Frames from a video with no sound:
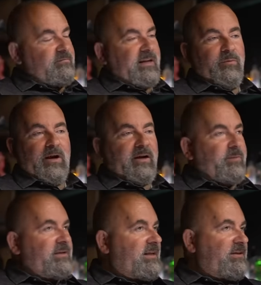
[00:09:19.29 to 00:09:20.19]
Then he went on to
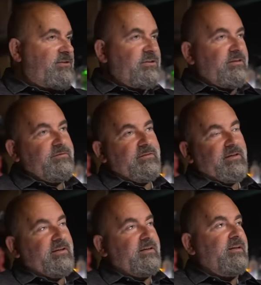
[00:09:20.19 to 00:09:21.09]
be a station chief
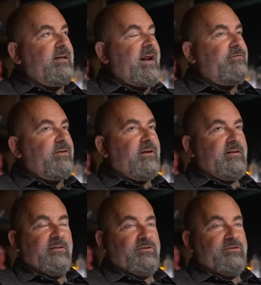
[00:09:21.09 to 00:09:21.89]
uh, in Africa.